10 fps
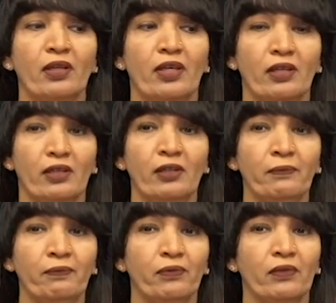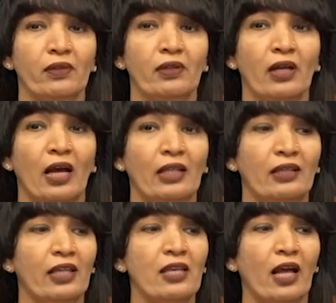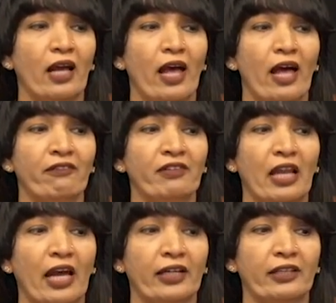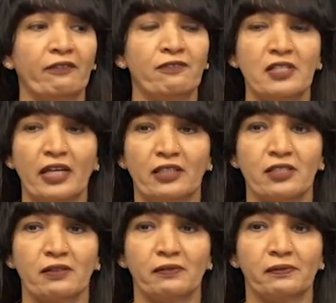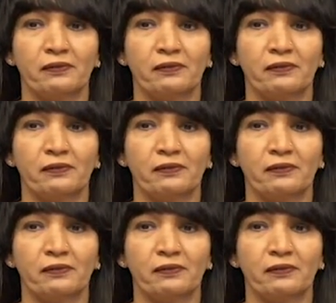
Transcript: here and then I have an active site.